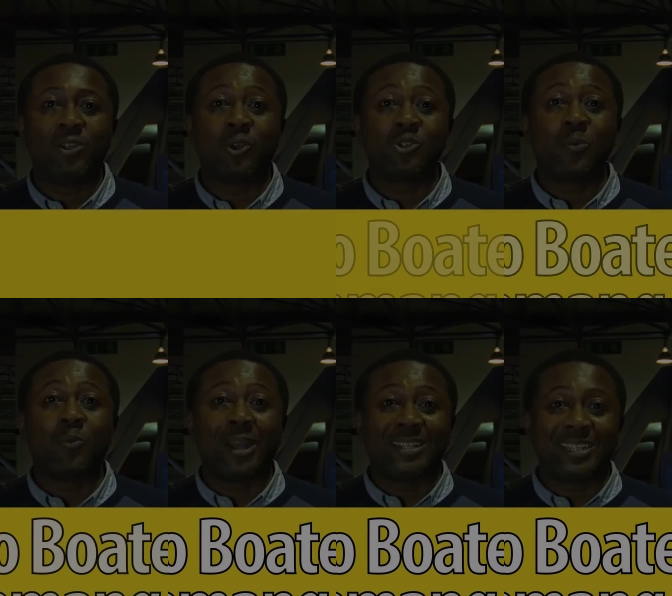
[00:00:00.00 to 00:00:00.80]
a Kojo
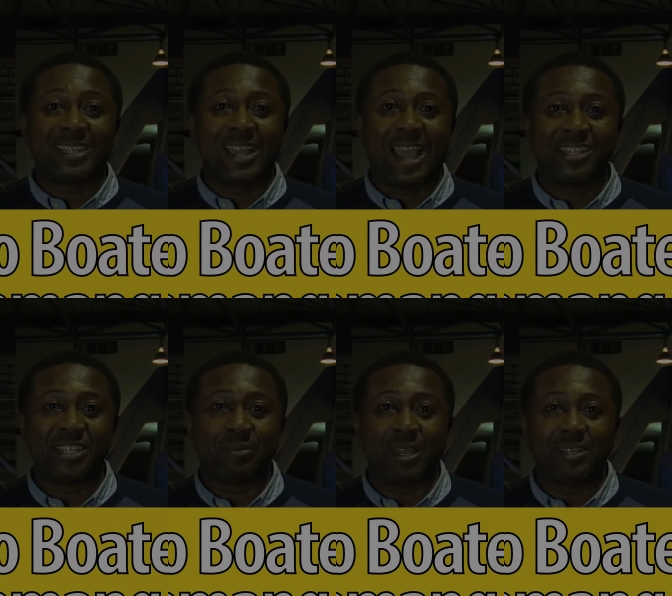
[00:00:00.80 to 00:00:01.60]
Bwating
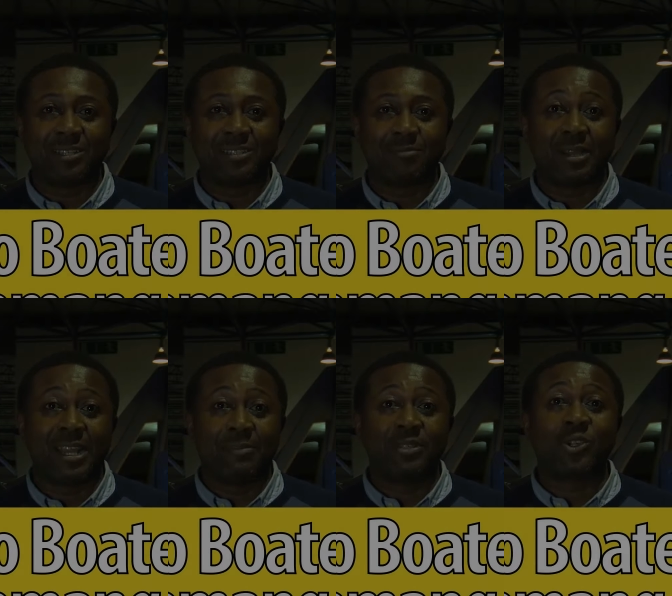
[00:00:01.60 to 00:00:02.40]
Ajiman. My
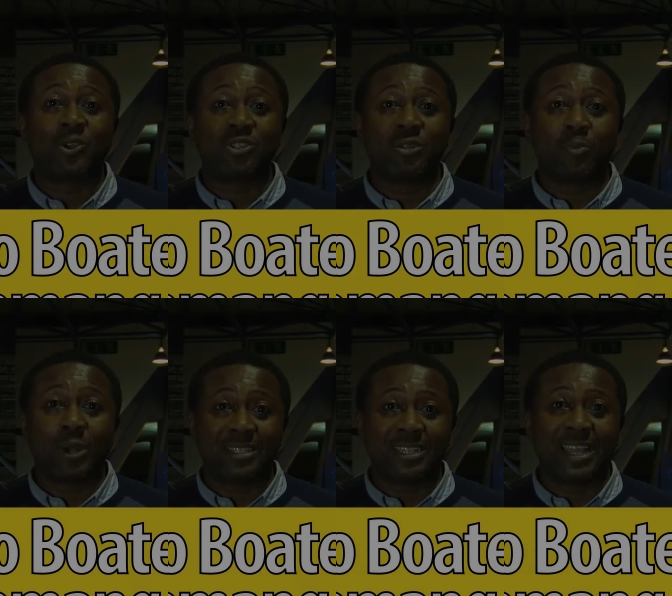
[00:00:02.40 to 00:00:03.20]
name is Kojo
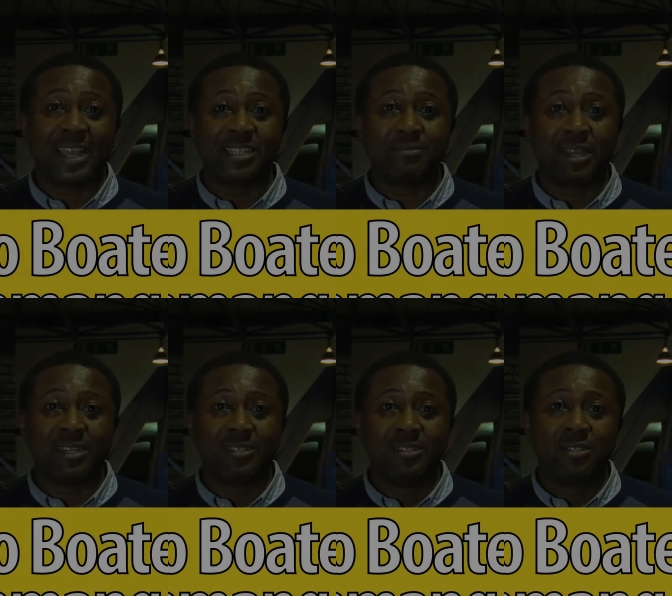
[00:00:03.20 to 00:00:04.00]
Bwating
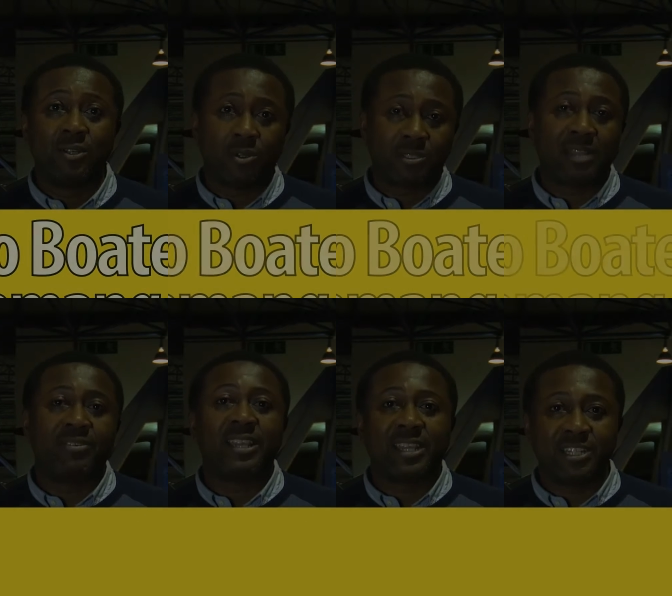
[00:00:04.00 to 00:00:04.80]
Ajiman. I also
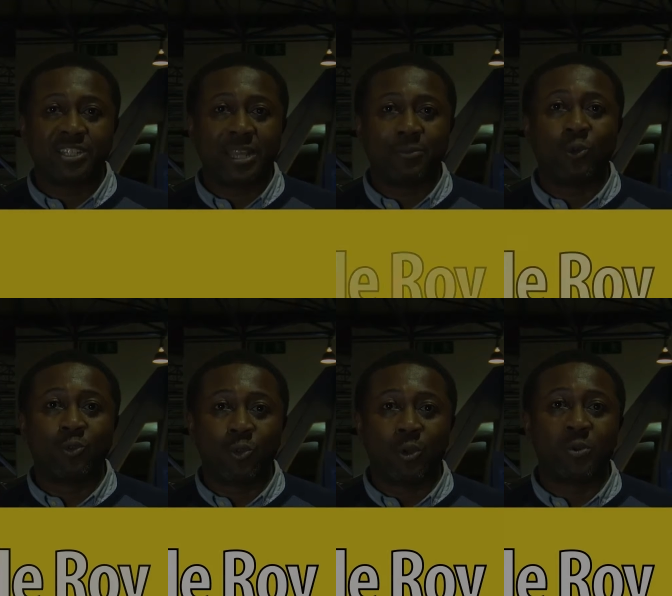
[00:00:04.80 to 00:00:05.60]
have an English name
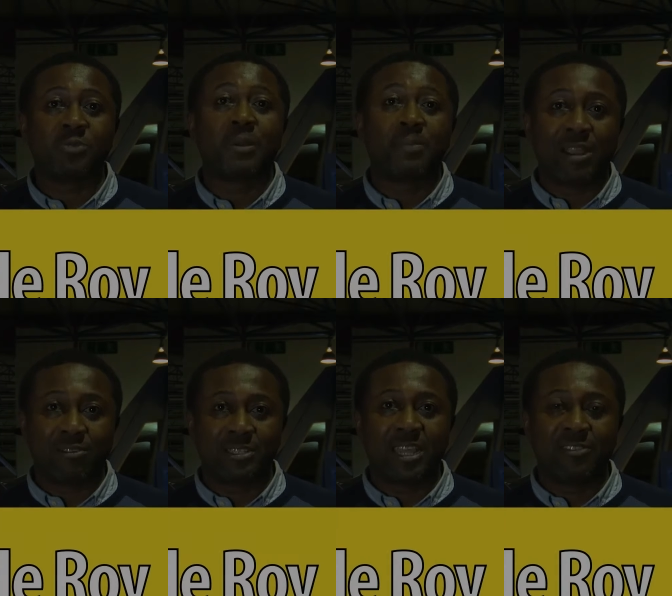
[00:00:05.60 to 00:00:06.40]
called Roy, which my
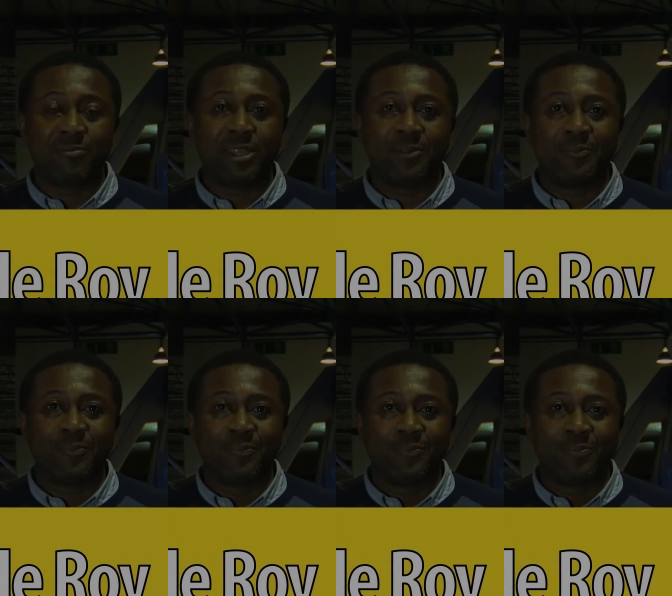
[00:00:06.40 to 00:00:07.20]
parents gave me.
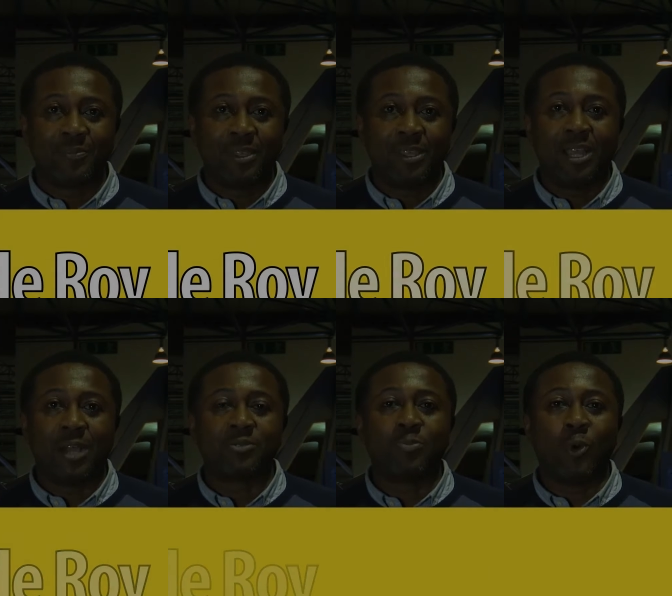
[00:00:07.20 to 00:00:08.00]

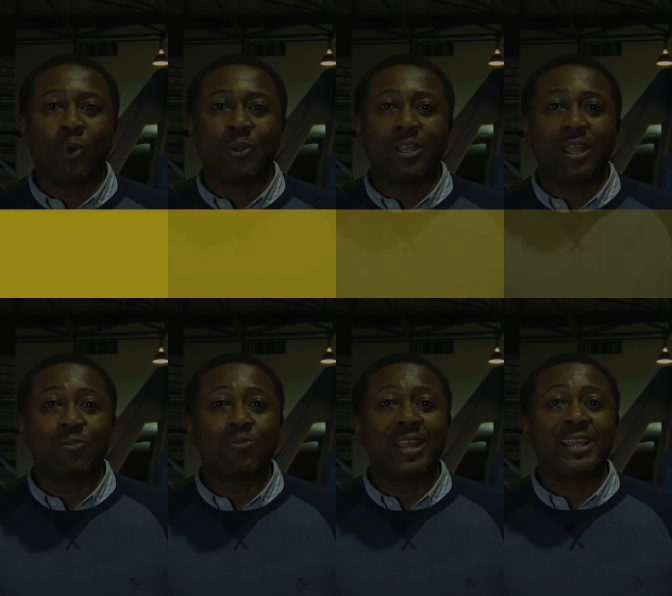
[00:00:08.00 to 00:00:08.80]
I was born
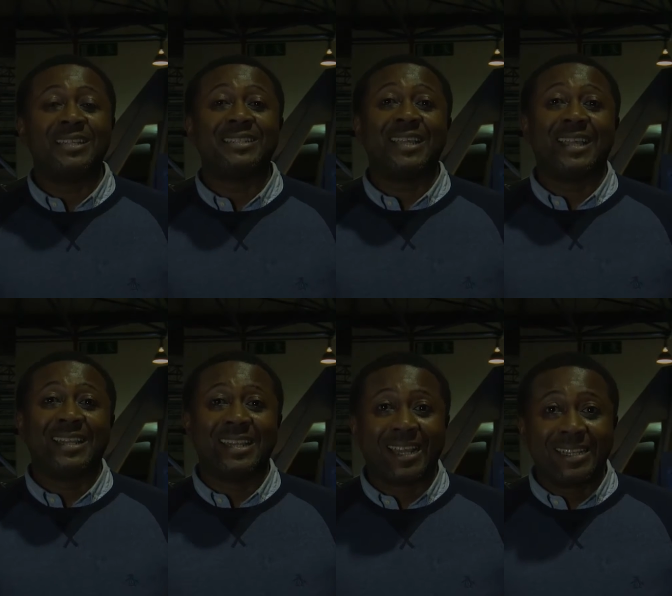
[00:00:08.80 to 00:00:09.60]
and raised
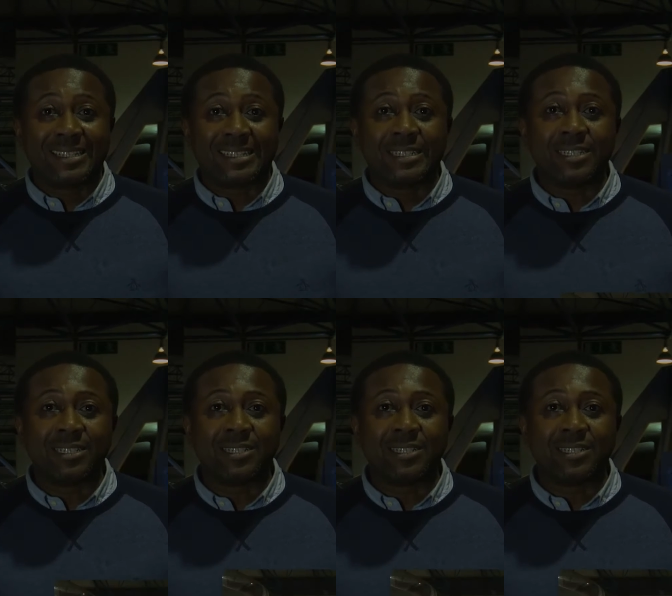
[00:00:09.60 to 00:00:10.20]
in London,